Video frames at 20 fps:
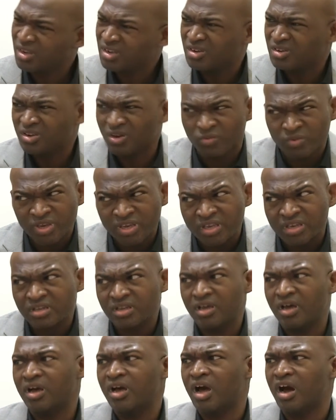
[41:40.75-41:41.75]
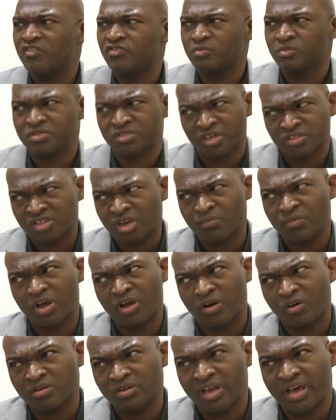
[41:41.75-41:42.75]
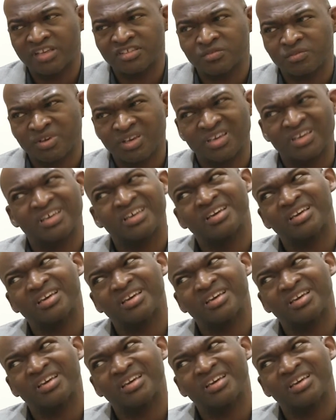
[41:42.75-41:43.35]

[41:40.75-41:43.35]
we get a little uncomfortable. We start talking about colonoscopy,